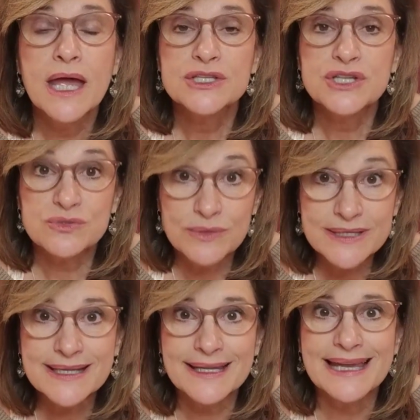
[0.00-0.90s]
just
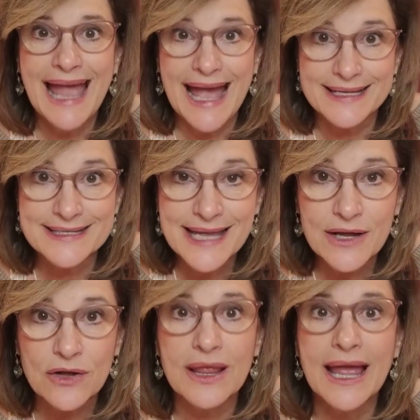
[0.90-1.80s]
recently had a
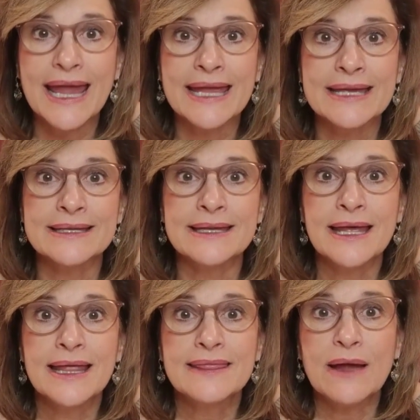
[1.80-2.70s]
sale and
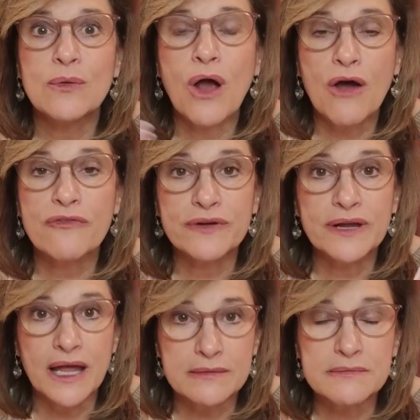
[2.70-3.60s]
they were
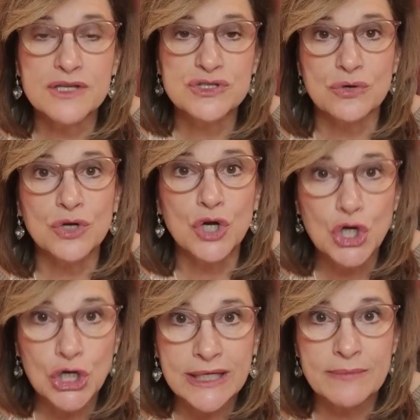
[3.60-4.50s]
offering a certain
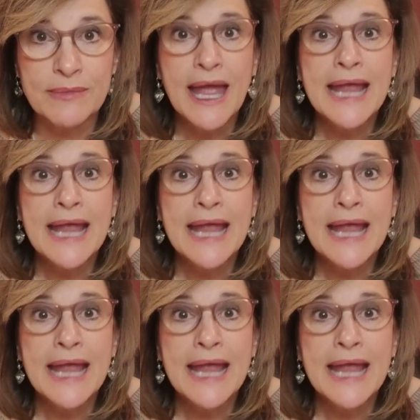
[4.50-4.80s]
cream.